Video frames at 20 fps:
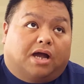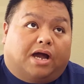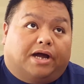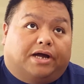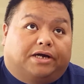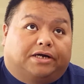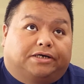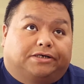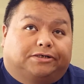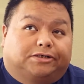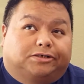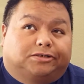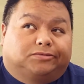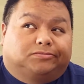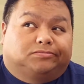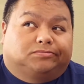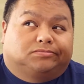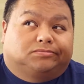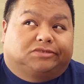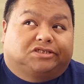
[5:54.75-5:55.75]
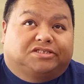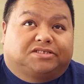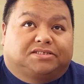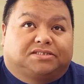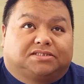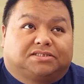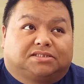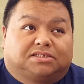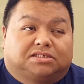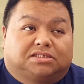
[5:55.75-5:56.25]
Um, let's
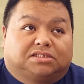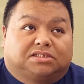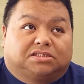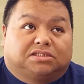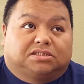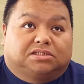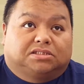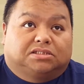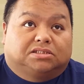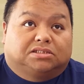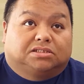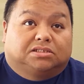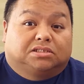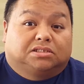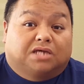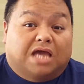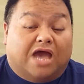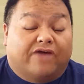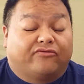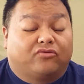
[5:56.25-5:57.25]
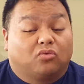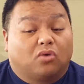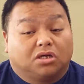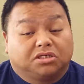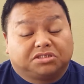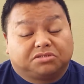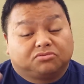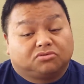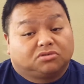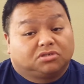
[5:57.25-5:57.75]
see. Haven't
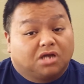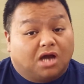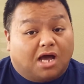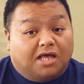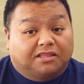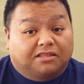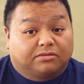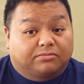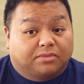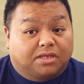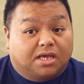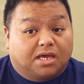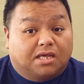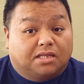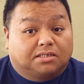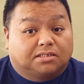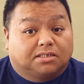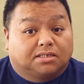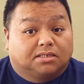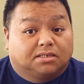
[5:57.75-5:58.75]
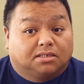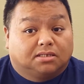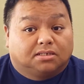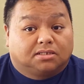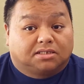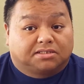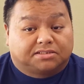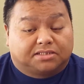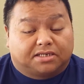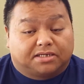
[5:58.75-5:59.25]
watched Gotham yet.
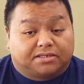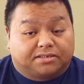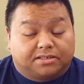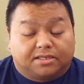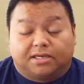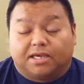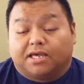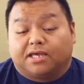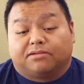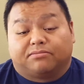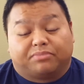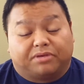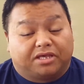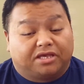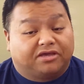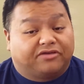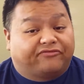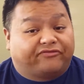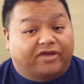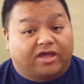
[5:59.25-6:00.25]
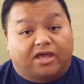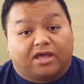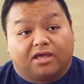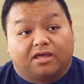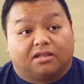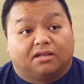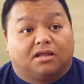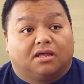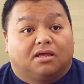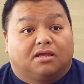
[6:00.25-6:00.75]
because I, again, big
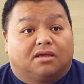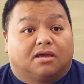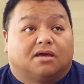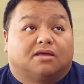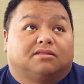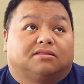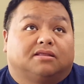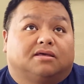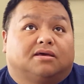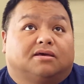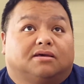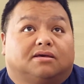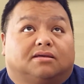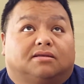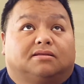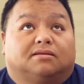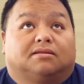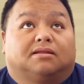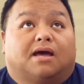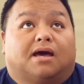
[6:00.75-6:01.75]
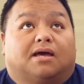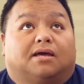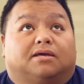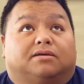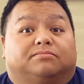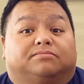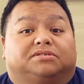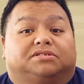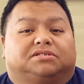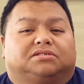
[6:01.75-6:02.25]
fan, and then
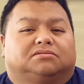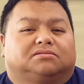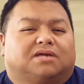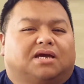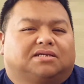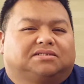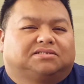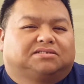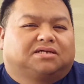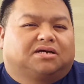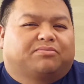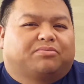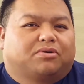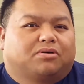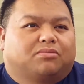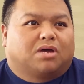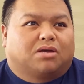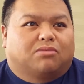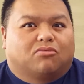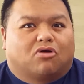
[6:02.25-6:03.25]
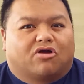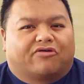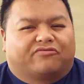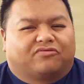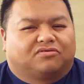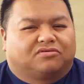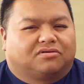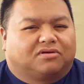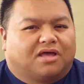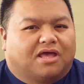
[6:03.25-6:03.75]
I'm still catching up my
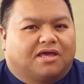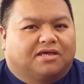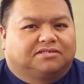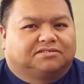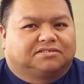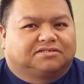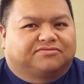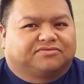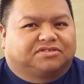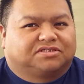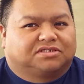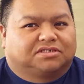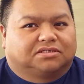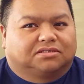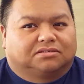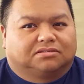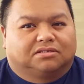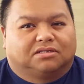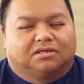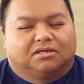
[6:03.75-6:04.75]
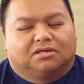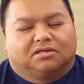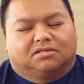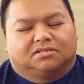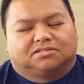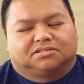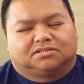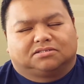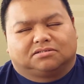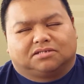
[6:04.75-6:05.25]
Marvel Agent of S H I E L D.
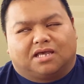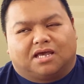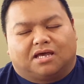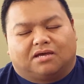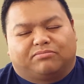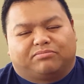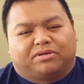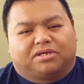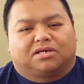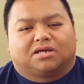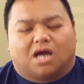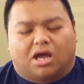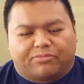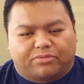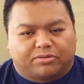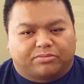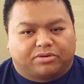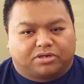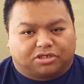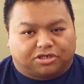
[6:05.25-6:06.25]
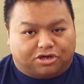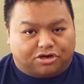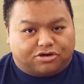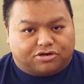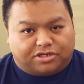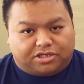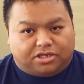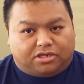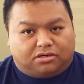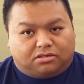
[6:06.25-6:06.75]
So yeah, big comic book
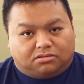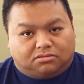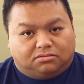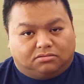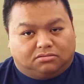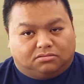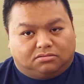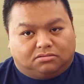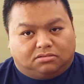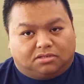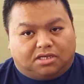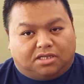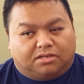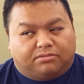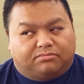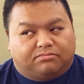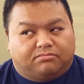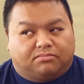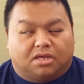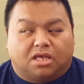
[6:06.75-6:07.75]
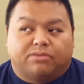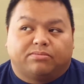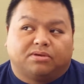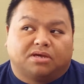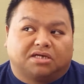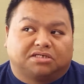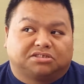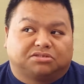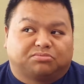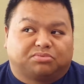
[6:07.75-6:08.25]
nerd here. And
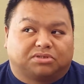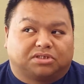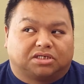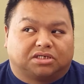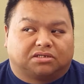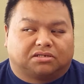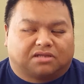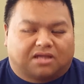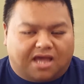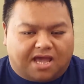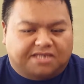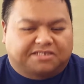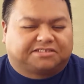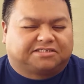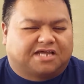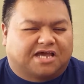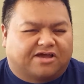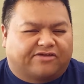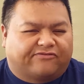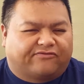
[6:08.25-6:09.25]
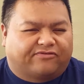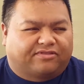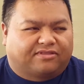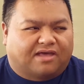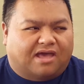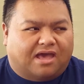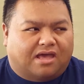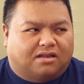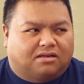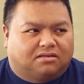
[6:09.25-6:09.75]
maybe I should put a hashtag for
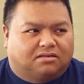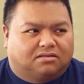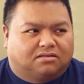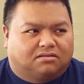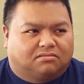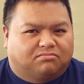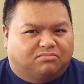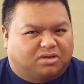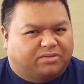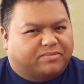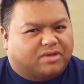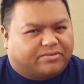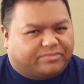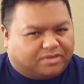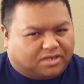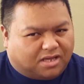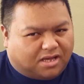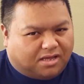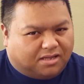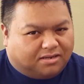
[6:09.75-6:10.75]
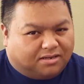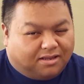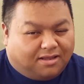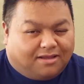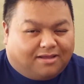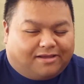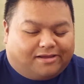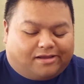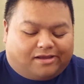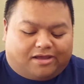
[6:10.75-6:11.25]
that, but maybe not.
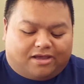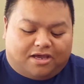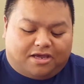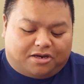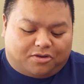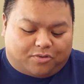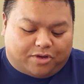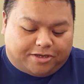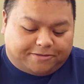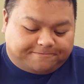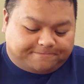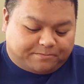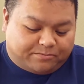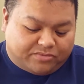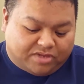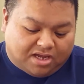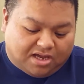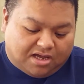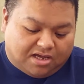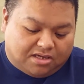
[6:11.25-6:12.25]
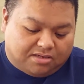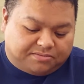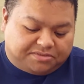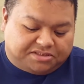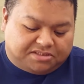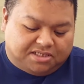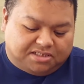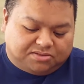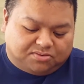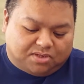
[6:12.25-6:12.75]
Anyway, um,
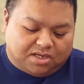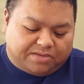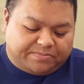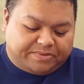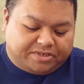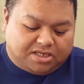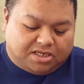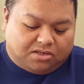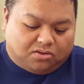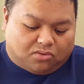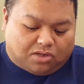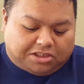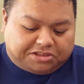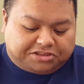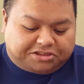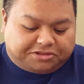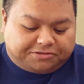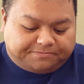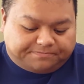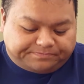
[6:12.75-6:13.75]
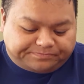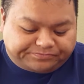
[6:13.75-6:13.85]
so that's what I've been kind of watching.